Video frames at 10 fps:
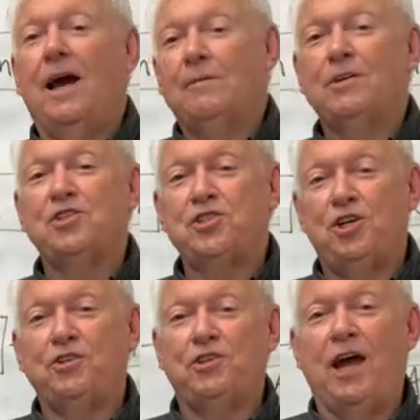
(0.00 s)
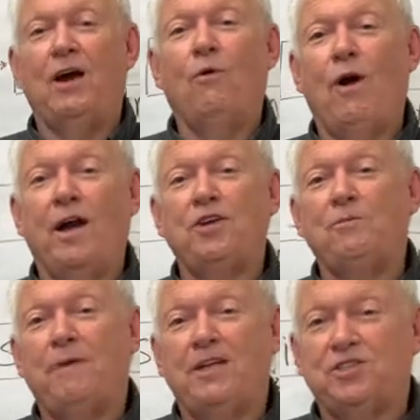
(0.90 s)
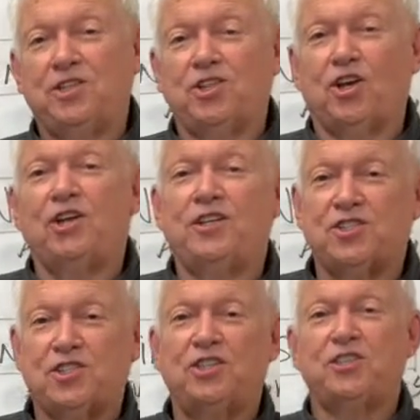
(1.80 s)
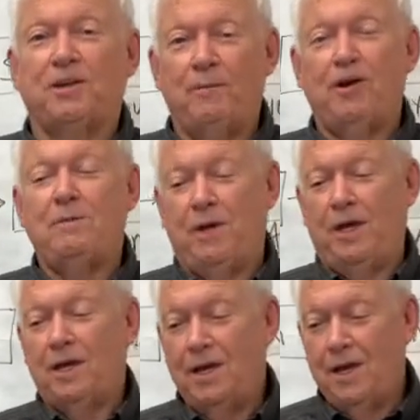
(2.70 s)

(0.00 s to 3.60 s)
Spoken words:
I'm going to show you now why you made such a good decision to marry me.